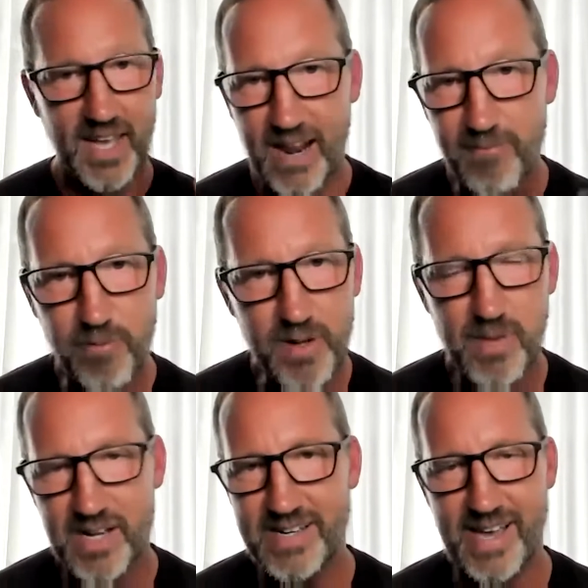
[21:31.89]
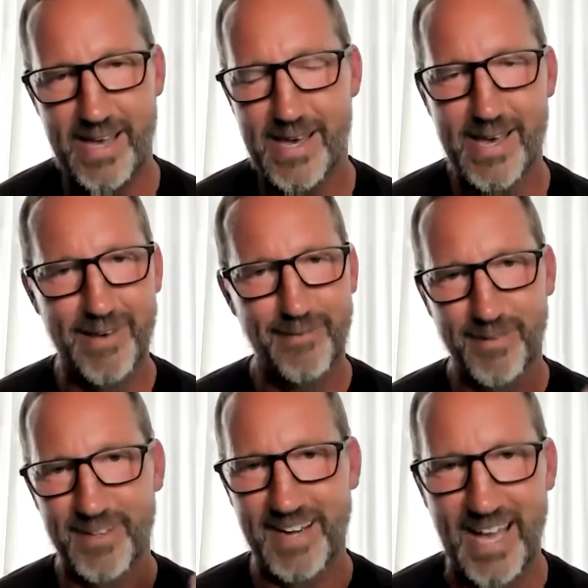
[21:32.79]
every Monday
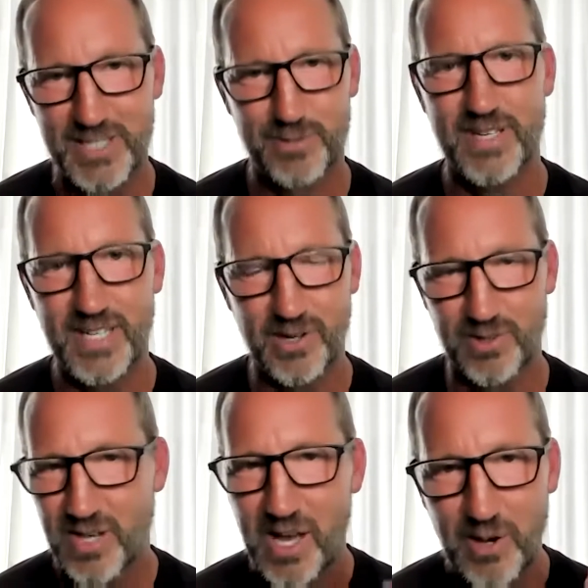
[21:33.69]
for the last three years,